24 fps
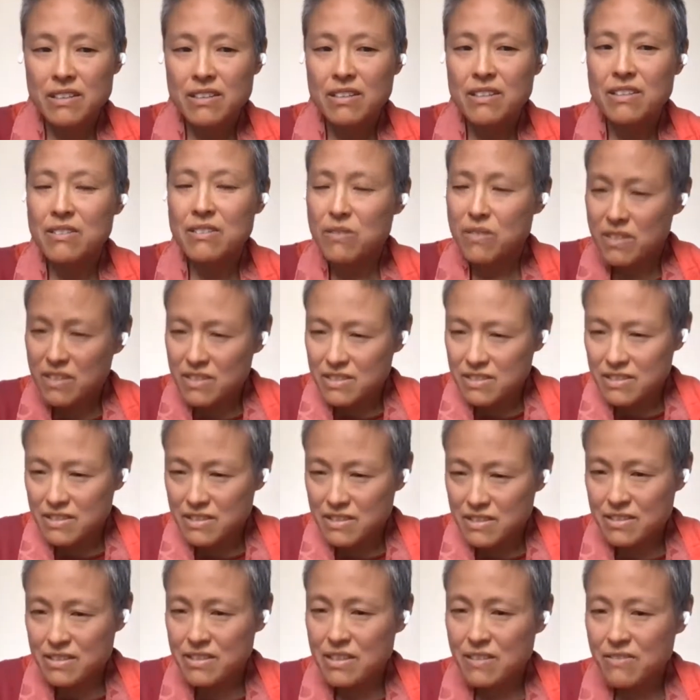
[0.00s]
So this
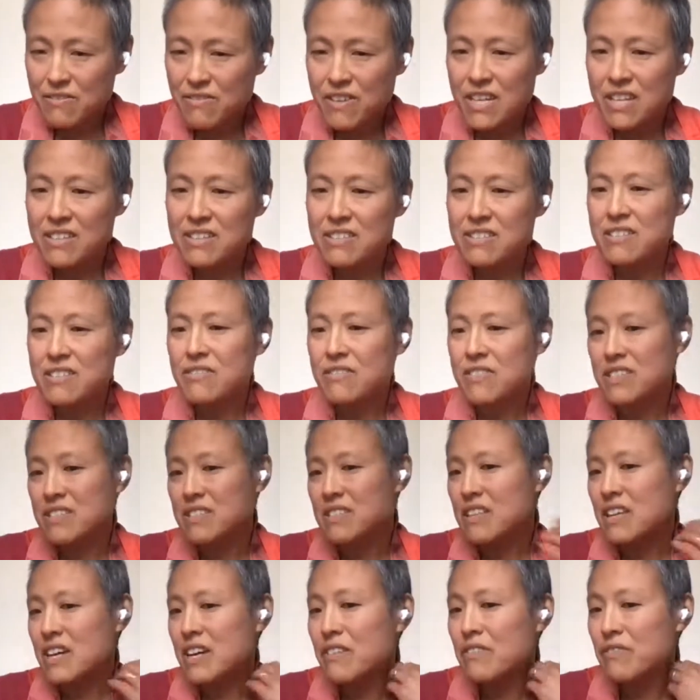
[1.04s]
is the phase of his
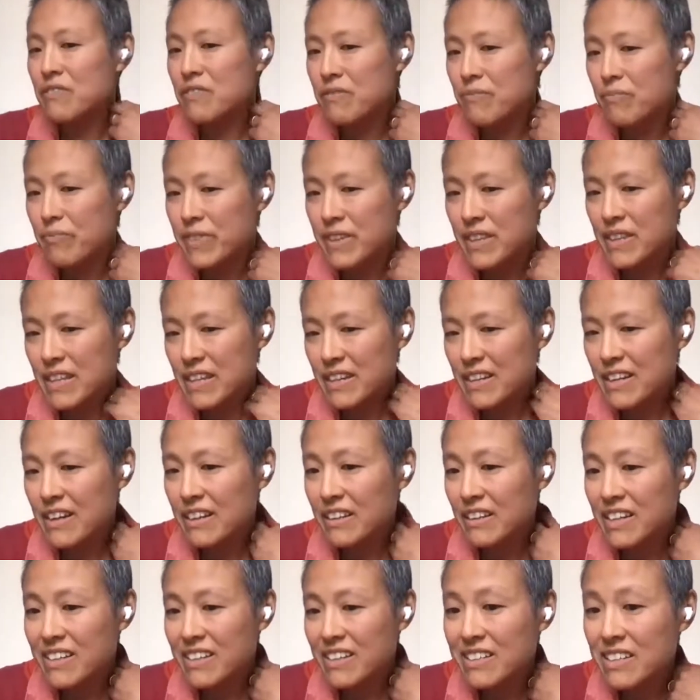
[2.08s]
life that I
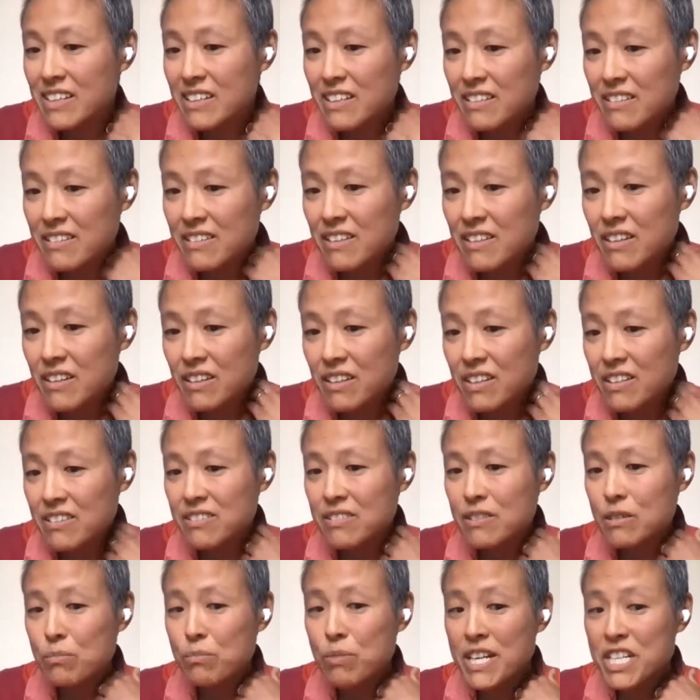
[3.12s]
like to consider his
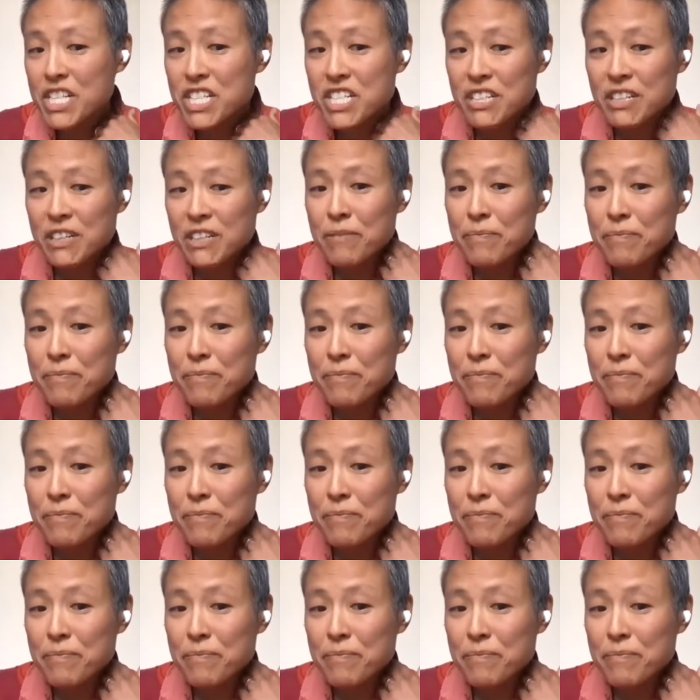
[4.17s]
depression.